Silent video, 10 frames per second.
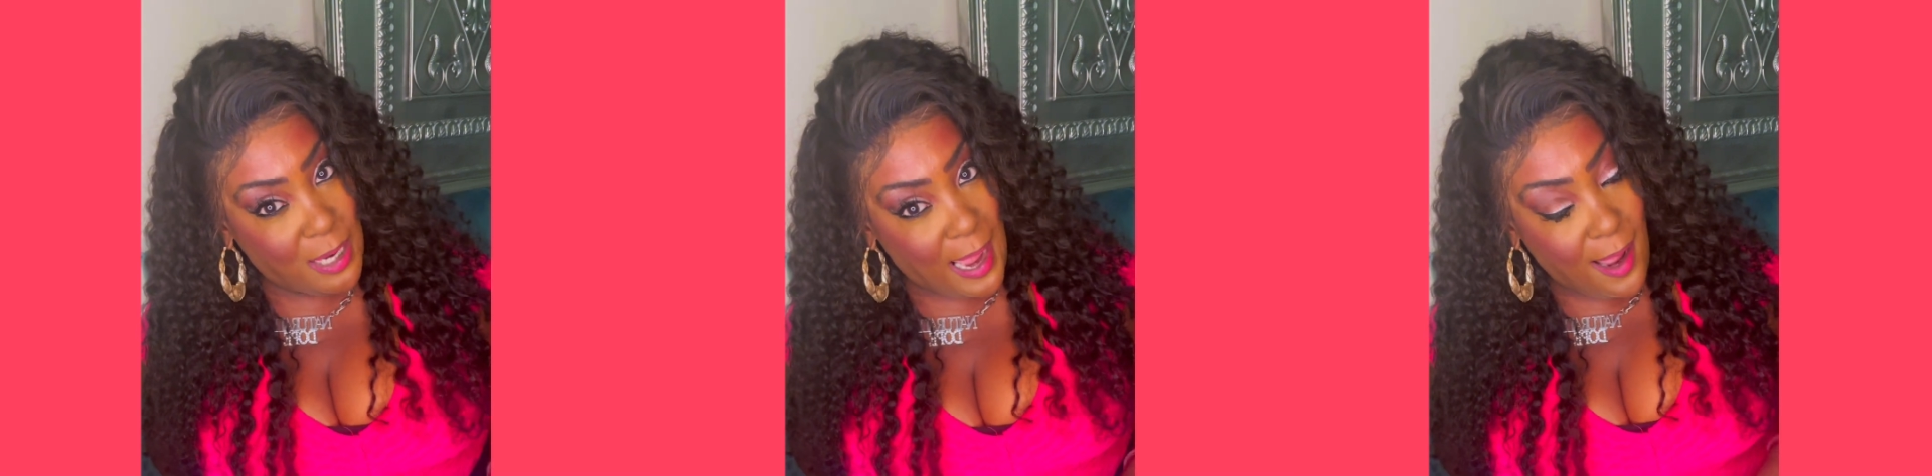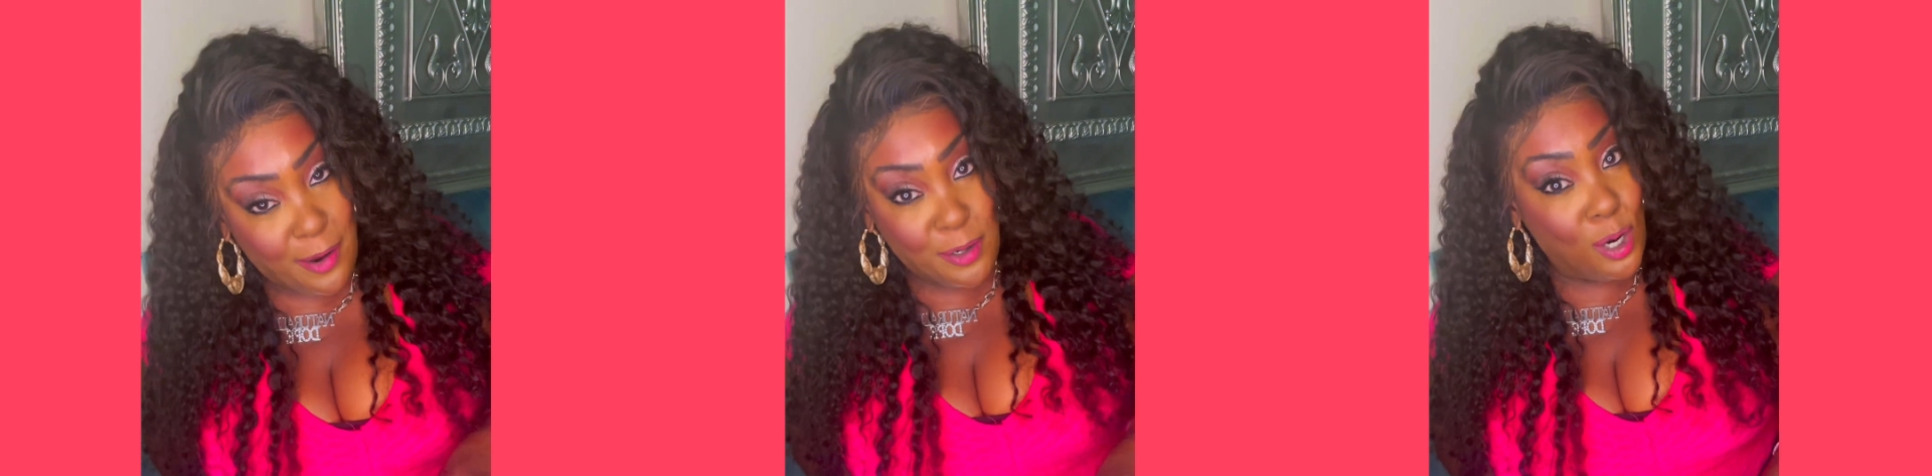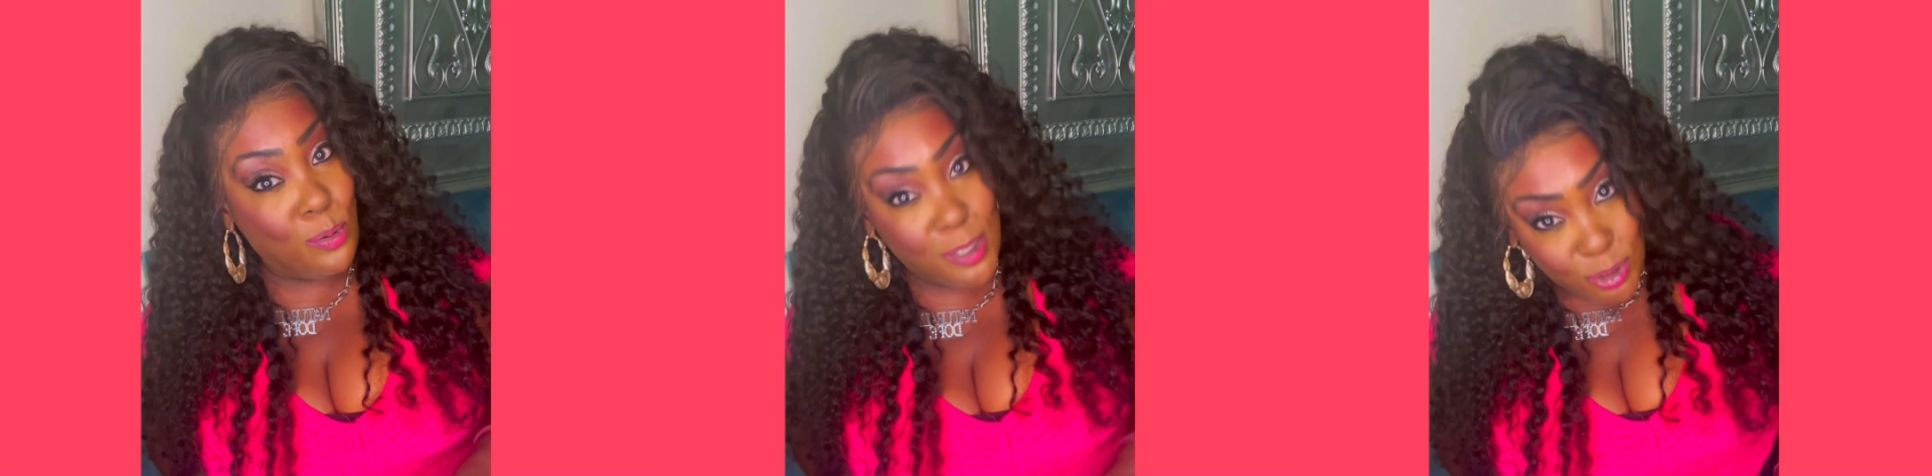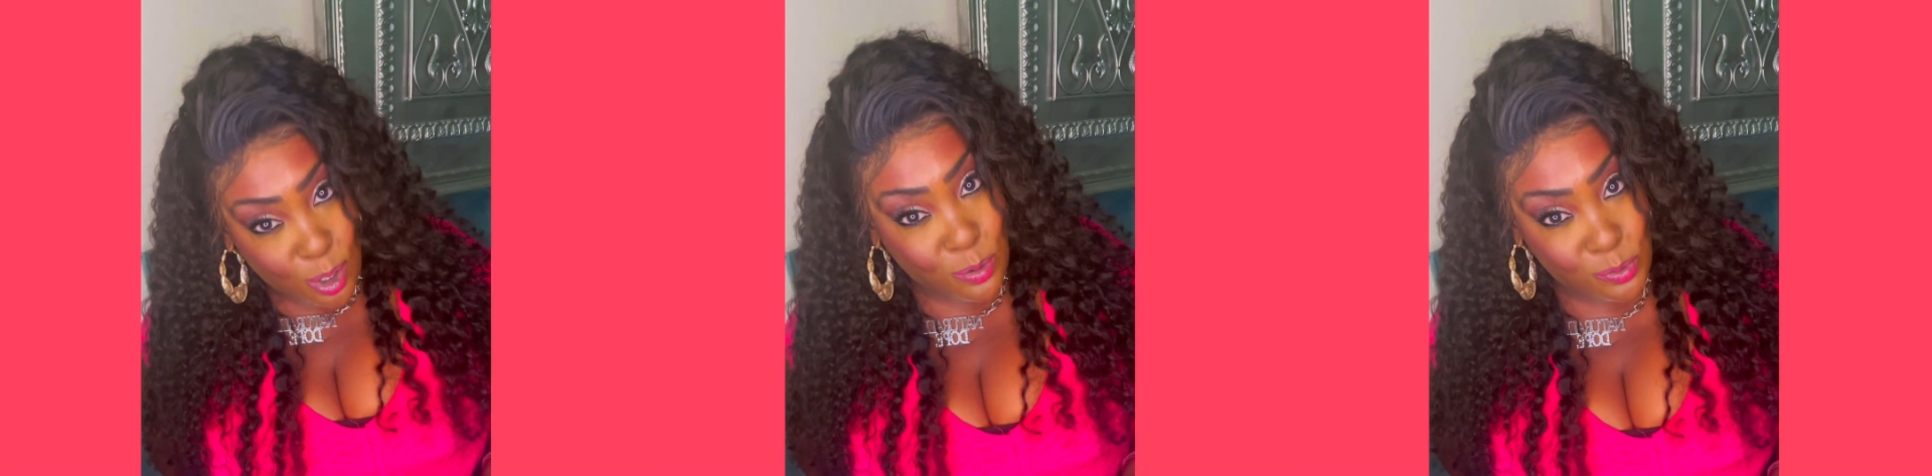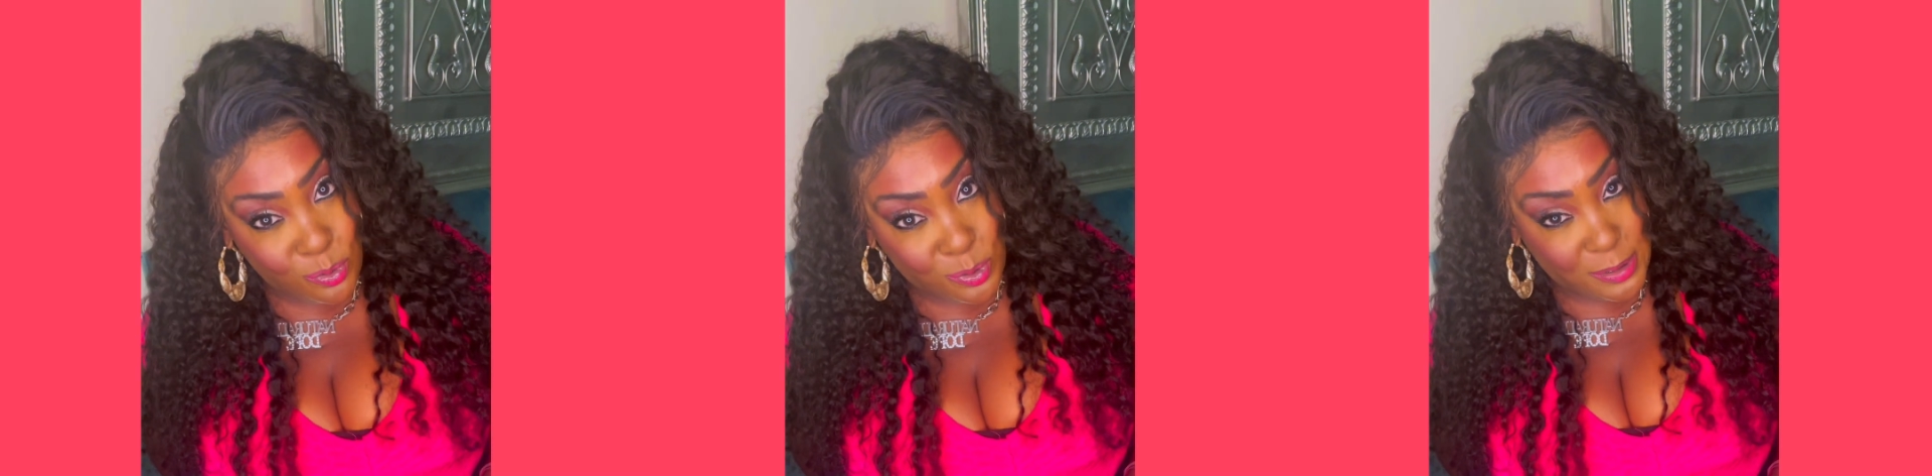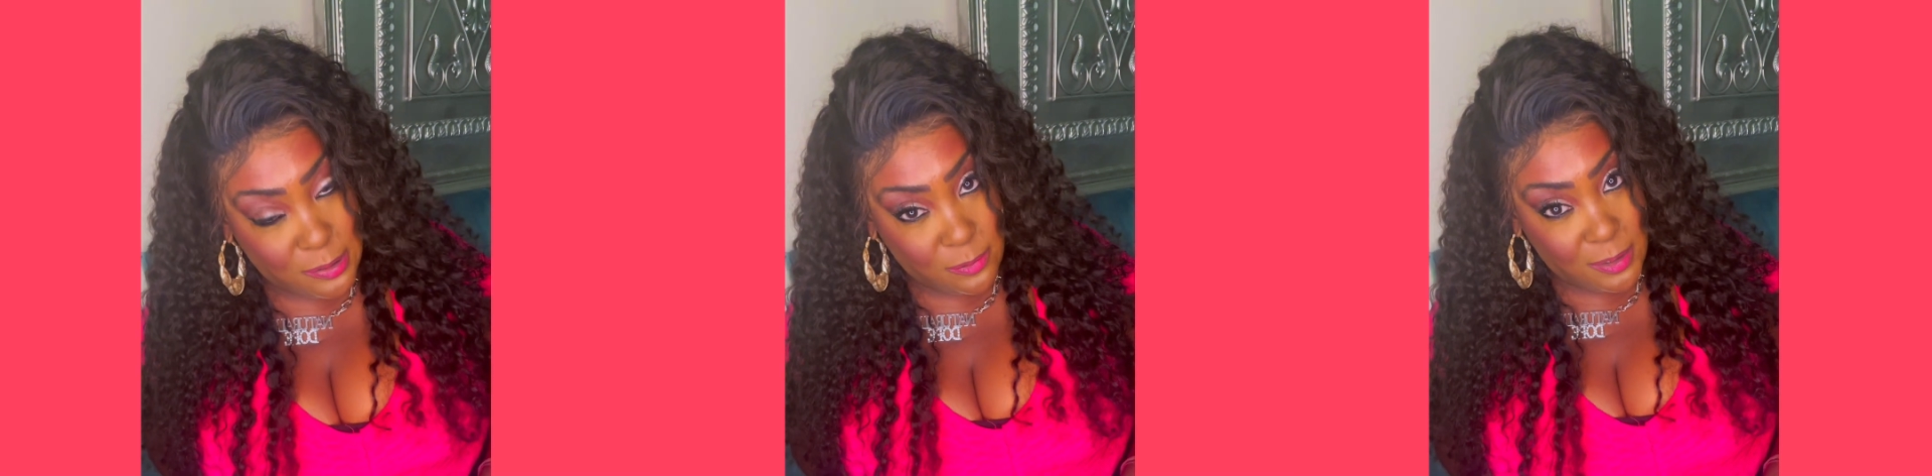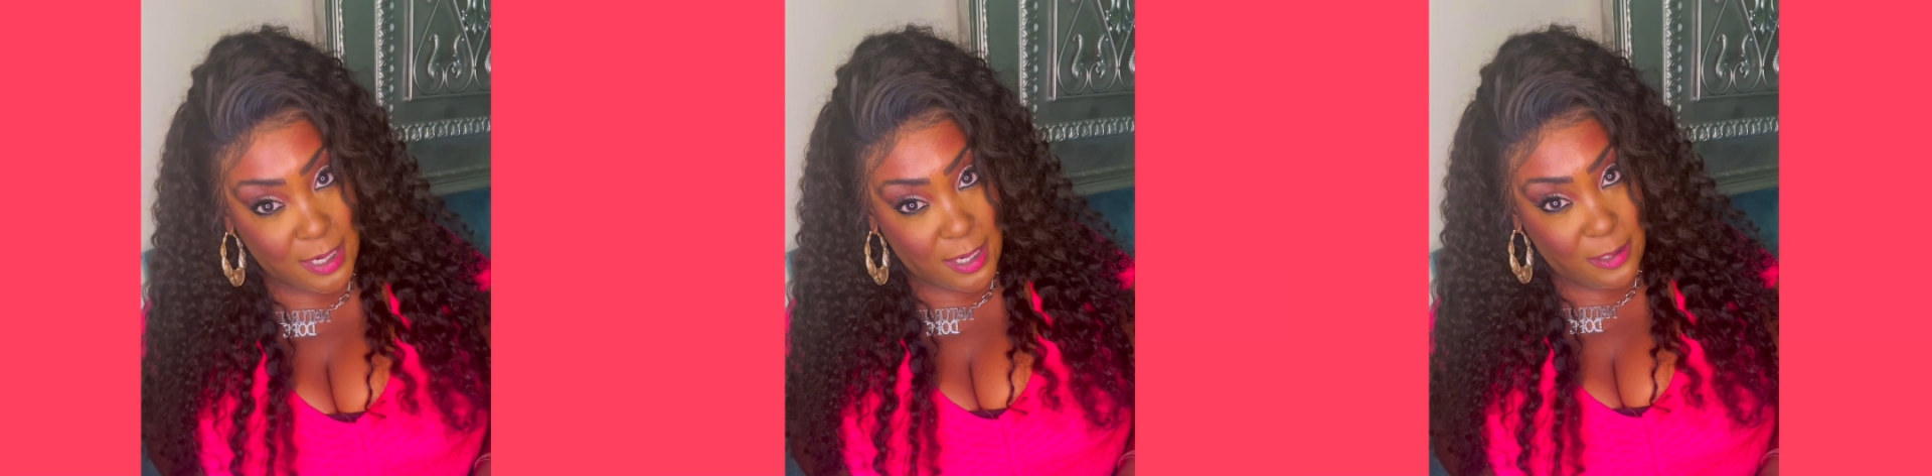I don't know what's going on,
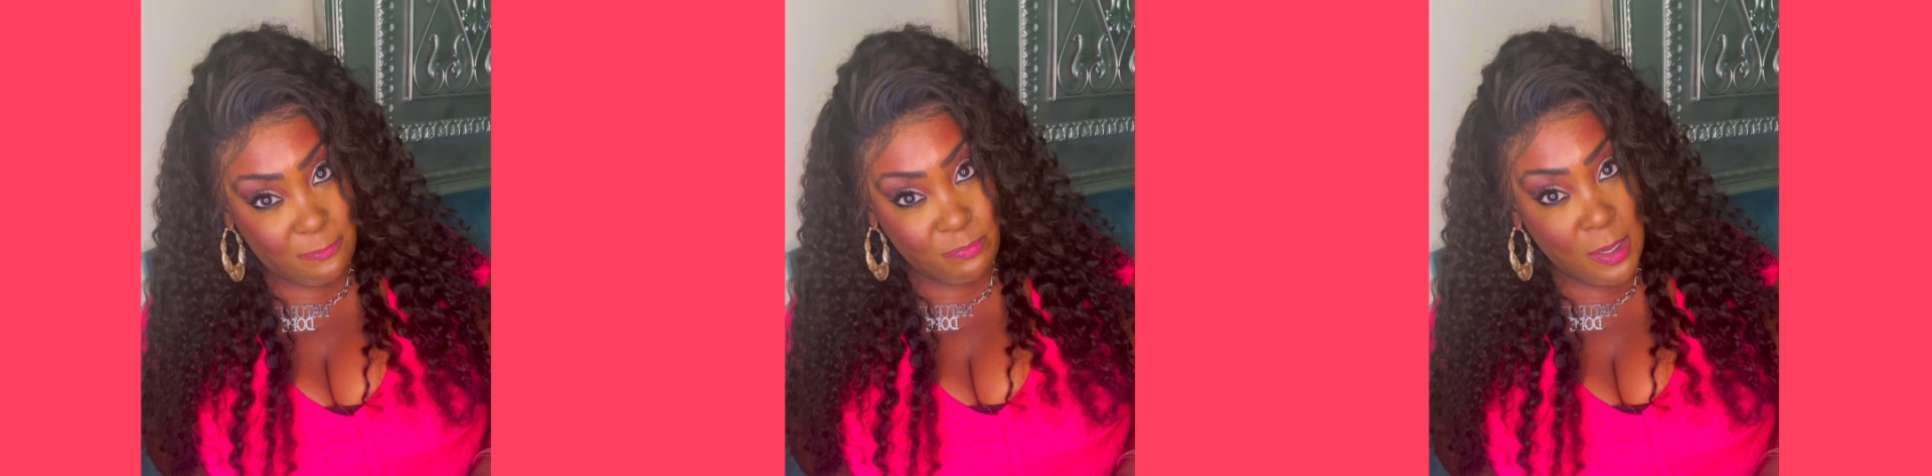okay?